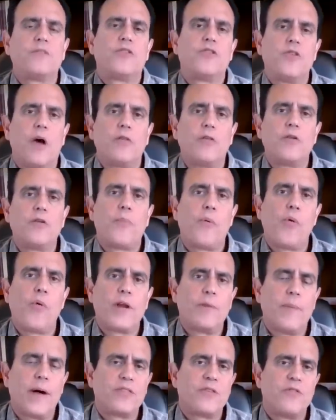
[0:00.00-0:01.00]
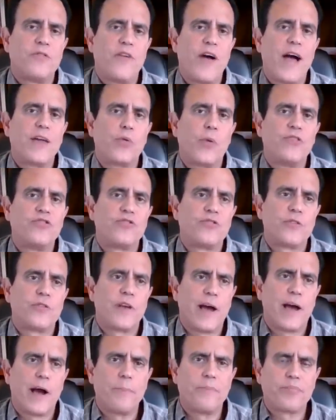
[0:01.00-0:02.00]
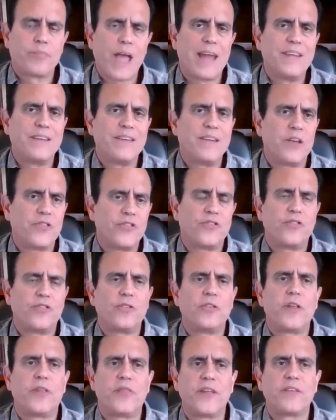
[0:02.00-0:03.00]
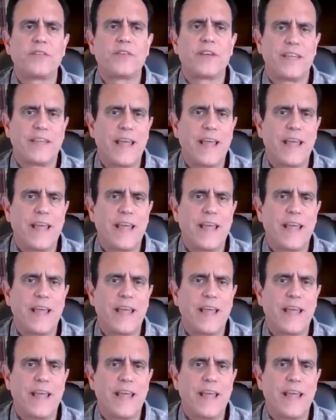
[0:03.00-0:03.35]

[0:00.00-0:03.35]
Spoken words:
to your other point about the valuation gap, I didn't necessarily think